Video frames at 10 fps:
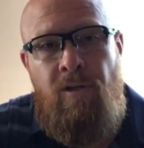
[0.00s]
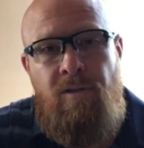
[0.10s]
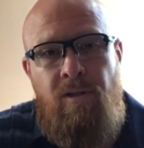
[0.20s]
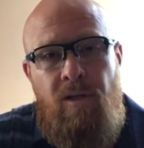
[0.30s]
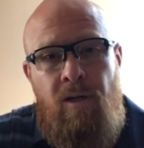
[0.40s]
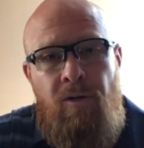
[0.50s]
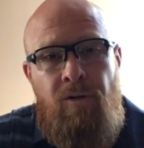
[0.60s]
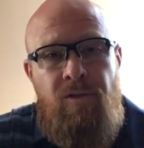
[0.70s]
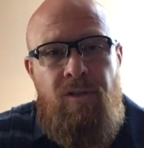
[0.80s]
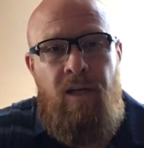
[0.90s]
us to
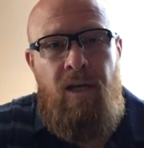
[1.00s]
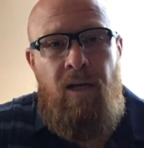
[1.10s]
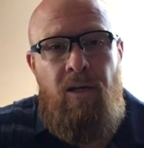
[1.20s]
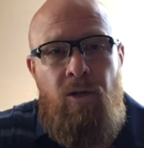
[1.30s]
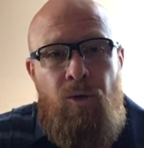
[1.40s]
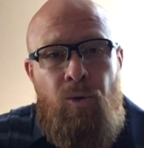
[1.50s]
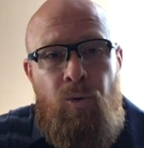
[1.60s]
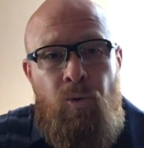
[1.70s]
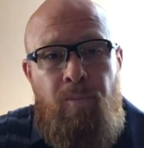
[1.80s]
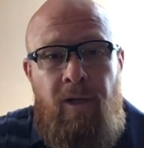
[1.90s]
understand
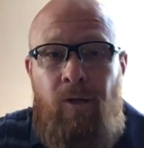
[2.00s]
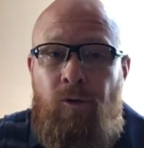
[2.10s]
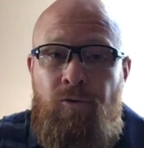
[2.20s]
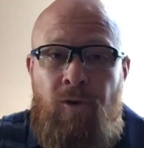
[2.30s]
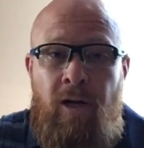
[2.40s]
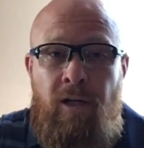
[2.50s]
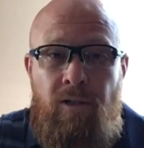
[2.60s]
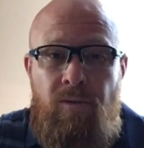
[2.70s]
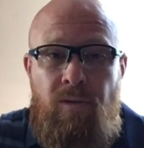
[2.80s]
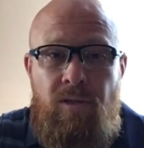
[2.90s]
who Peter's writing
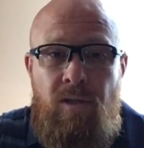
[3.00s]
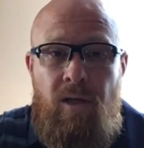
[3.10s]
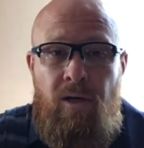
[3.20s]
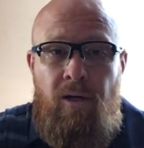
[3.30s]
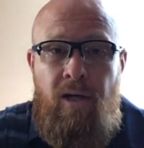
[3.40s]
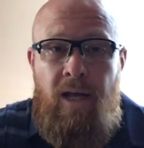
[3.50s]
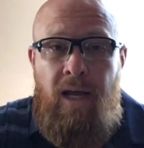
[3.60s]
to in this letter.